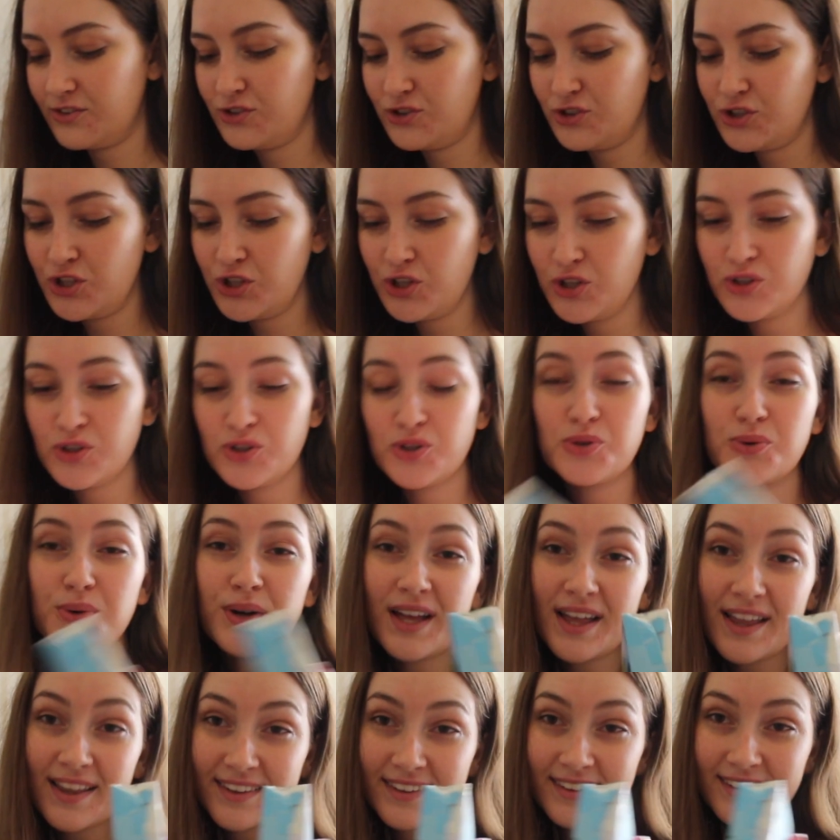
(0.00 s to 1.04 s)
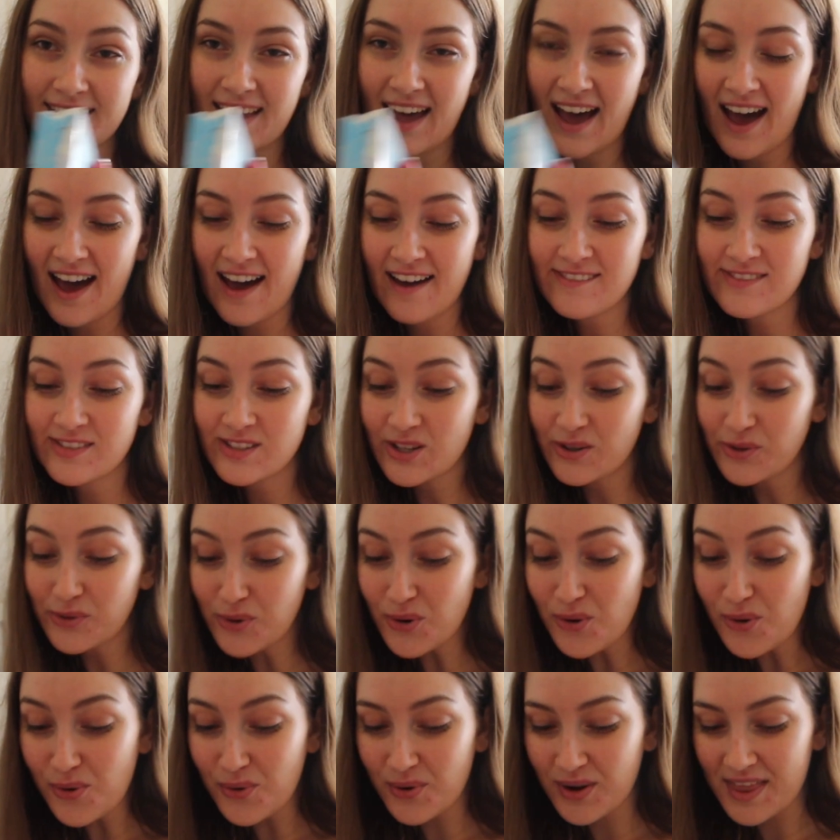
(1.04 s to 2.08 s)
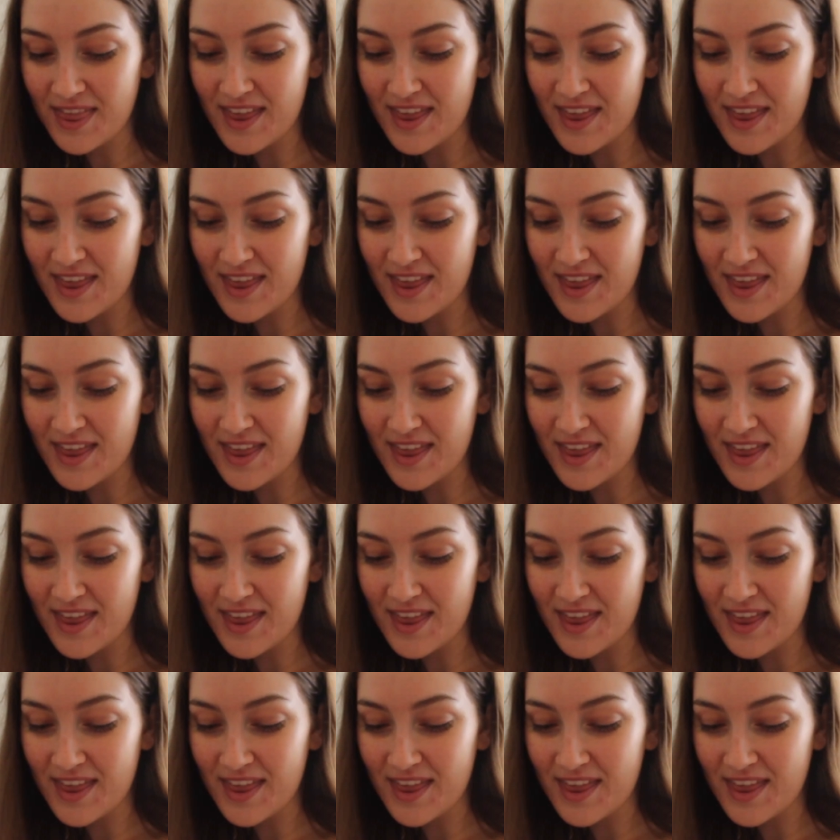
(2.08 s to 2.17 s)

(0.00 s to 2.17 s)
2 left. Woo!